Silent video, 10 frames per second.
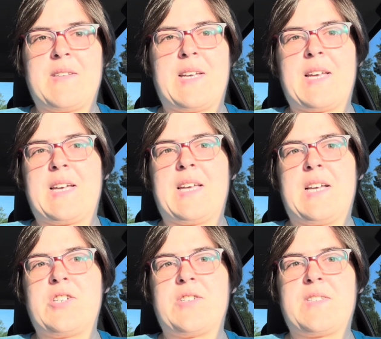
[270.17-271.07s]
Like I
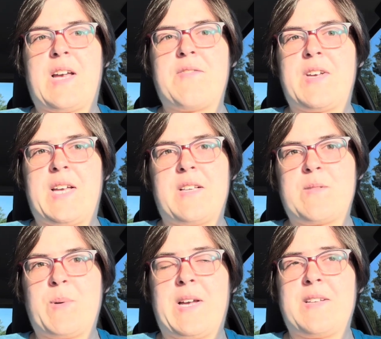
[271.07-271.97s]
can't just have eggs
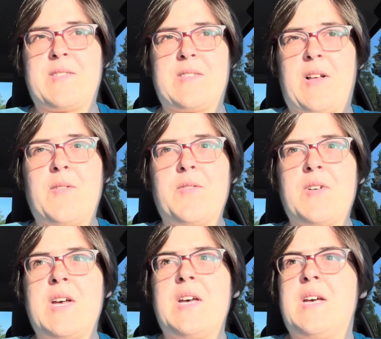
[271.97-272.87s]
by itself myself
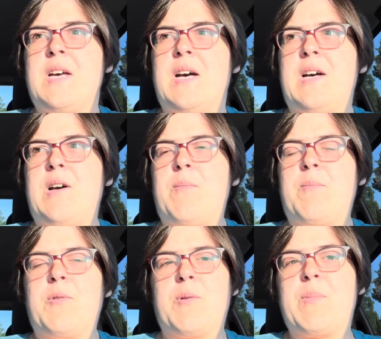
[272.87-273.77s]

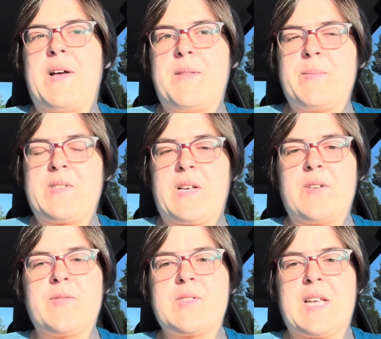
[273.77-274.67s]
um, or by themselves.